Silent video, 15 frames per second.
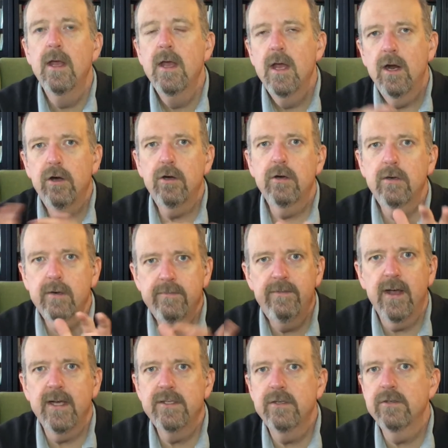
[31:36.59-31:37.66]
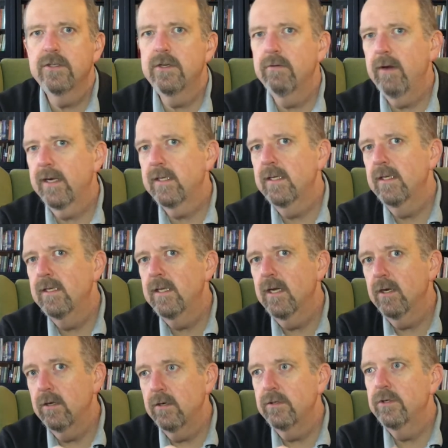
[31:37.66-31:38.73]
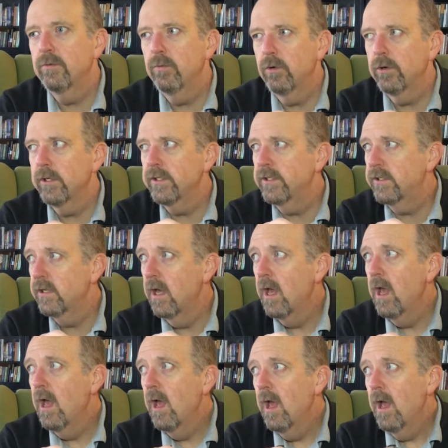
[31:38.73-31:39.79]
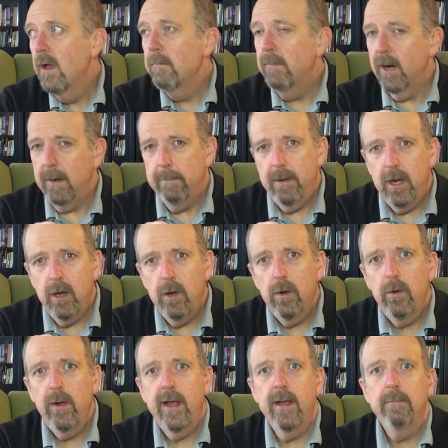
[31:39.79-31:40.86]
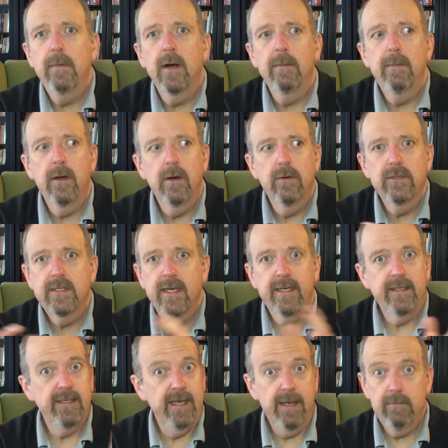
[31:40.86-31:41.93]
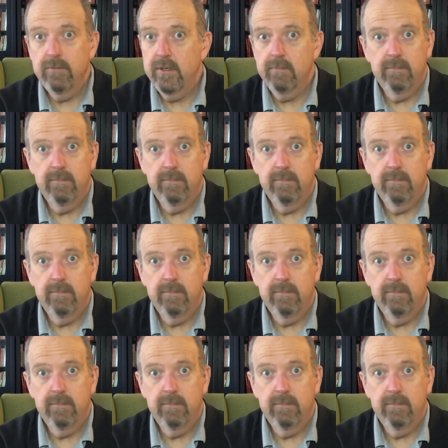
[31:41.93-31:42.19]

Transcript: her advisors directed her towards Barbeau, and Barbeau was like, yeah,